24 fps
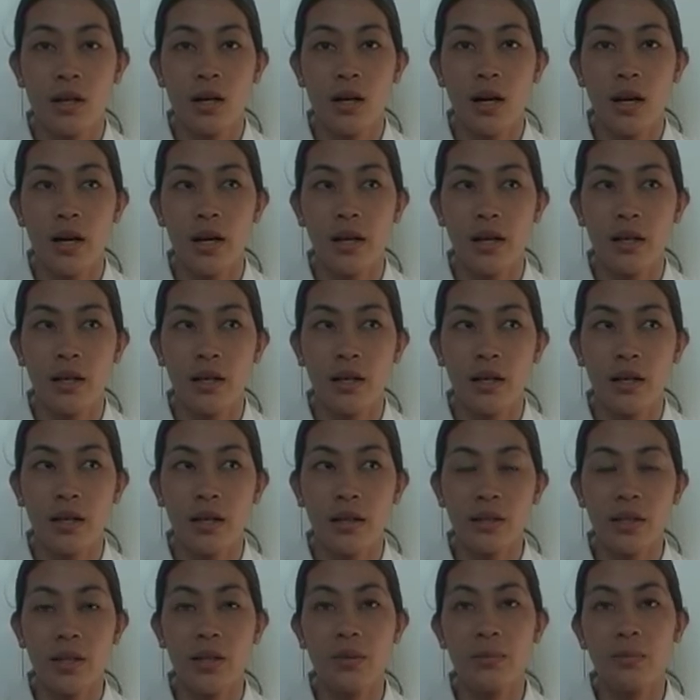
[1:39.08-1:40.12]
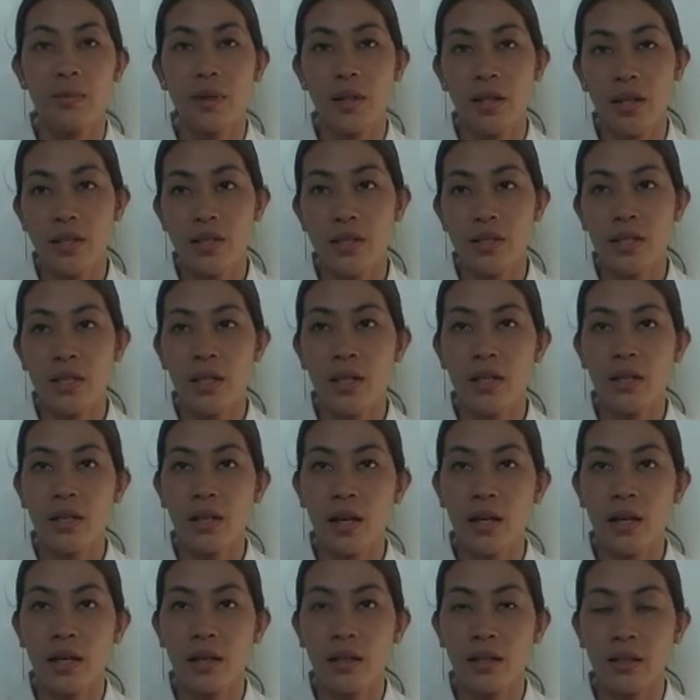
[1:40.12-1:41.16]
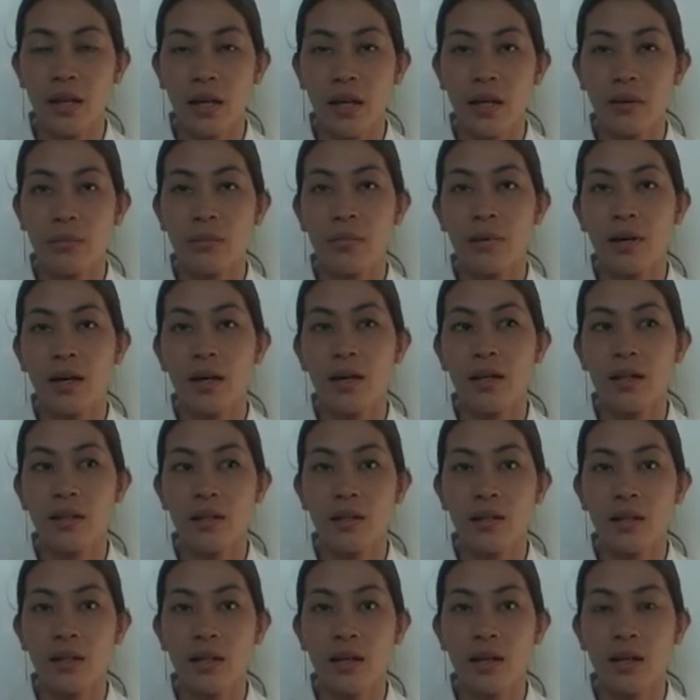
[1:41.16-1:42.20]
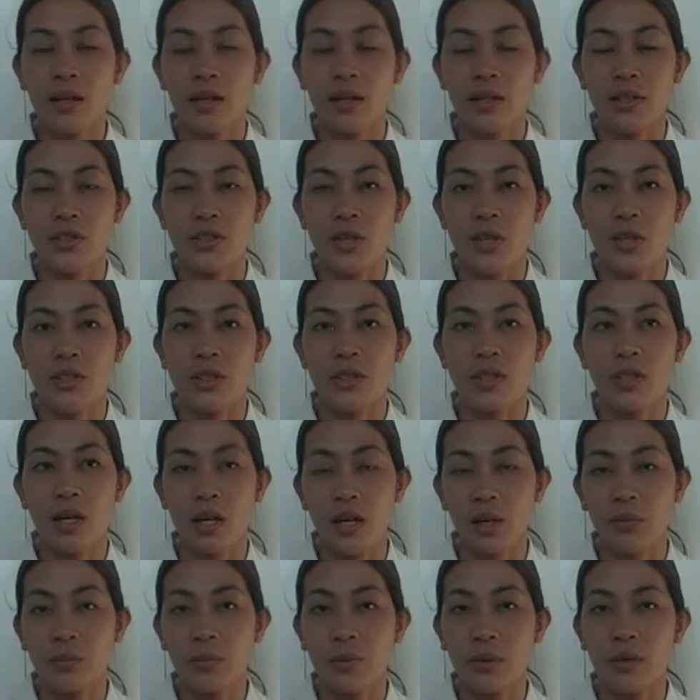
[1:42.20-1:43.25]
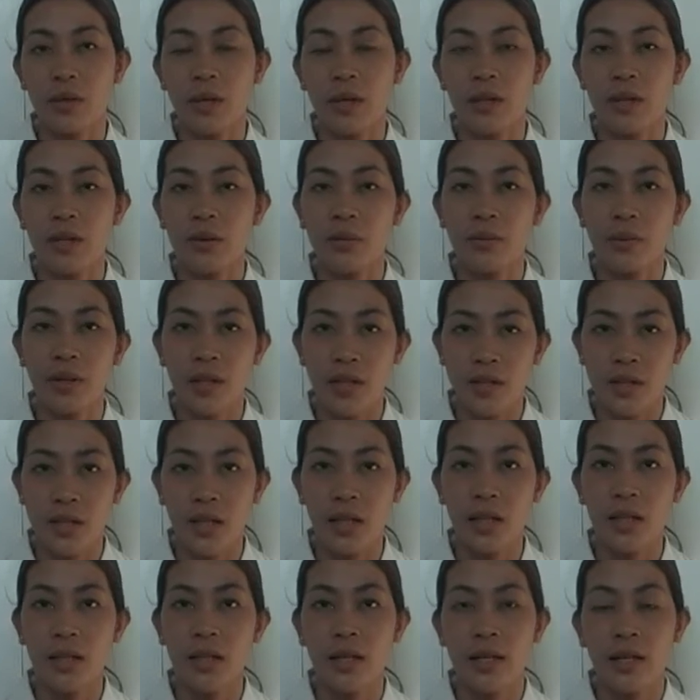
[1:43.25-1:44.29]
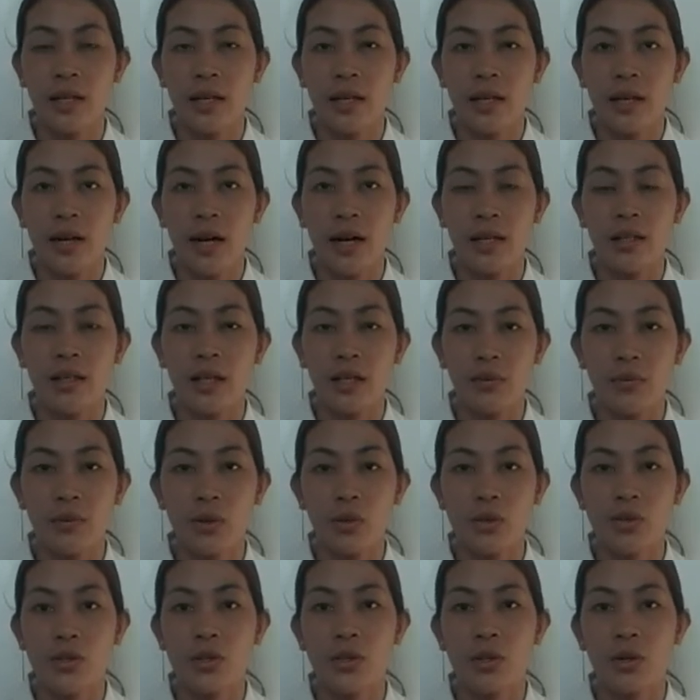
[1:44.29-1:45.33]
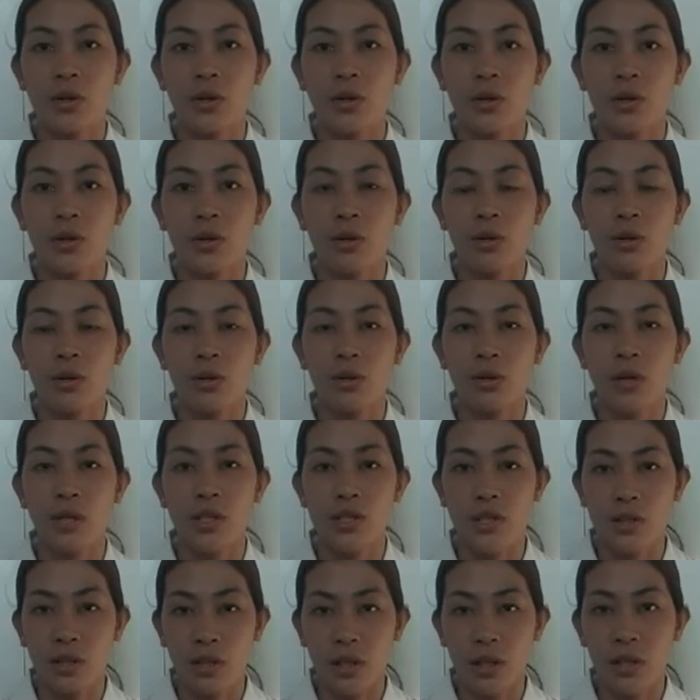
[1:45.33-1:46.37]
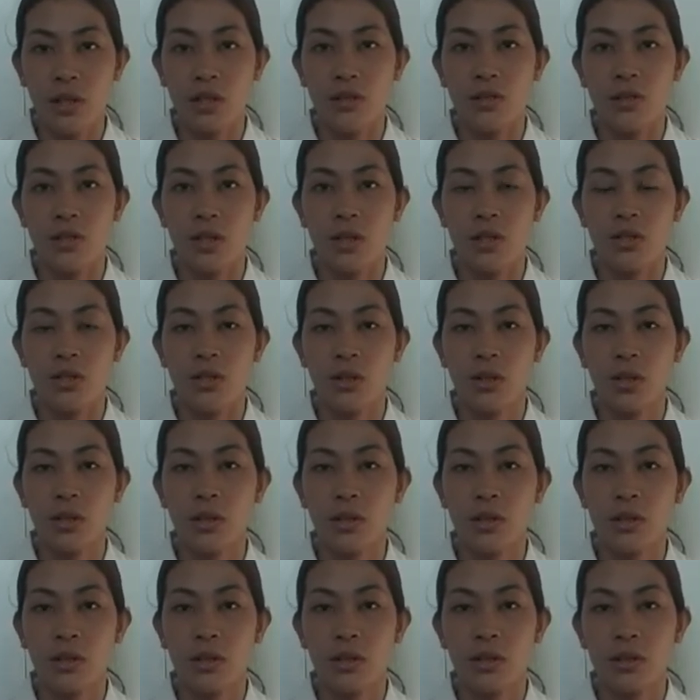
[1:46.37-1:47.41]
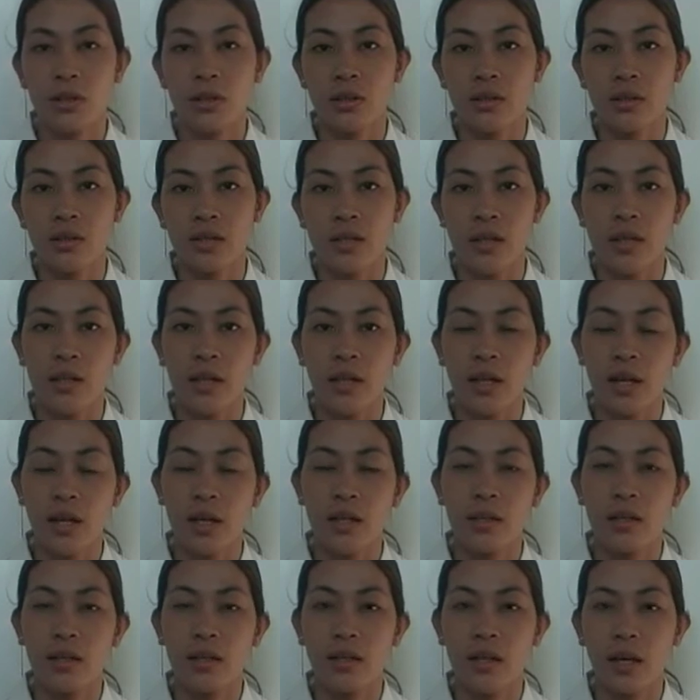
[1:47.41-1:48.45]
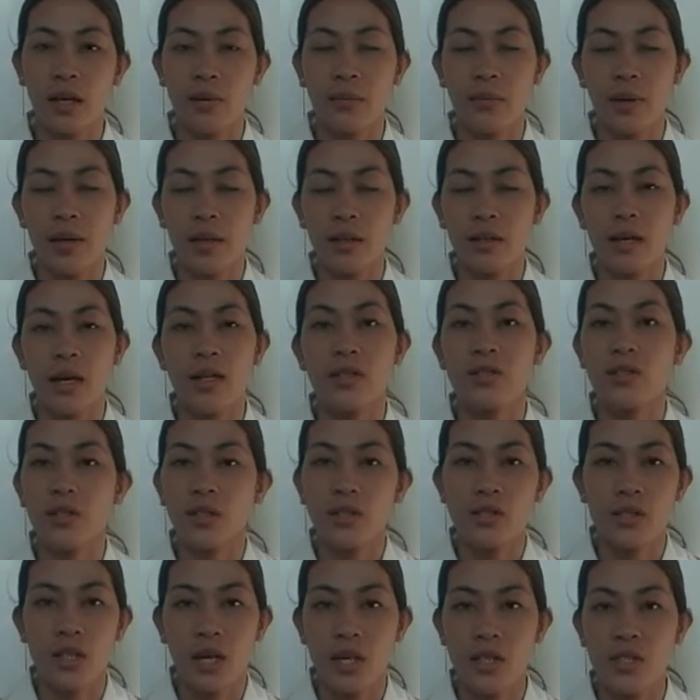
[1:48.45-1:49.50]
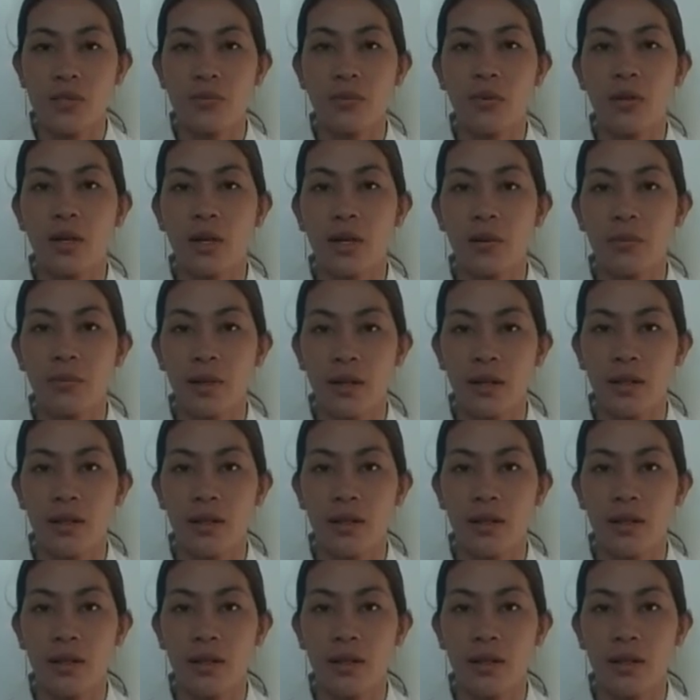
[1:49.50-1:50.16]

I give medicine, I take bath, I change the diaper, I give medicine. I give also insulin injection, so I make exercise for him.